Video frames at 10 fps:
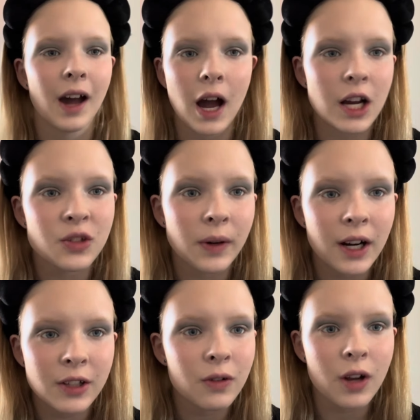I swear
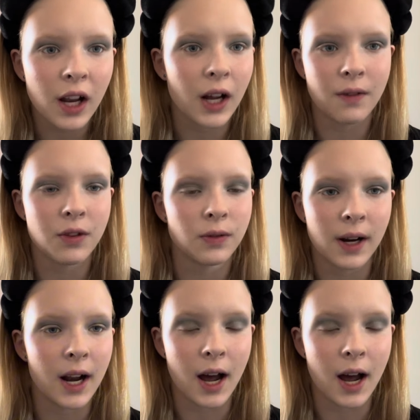I do not have the right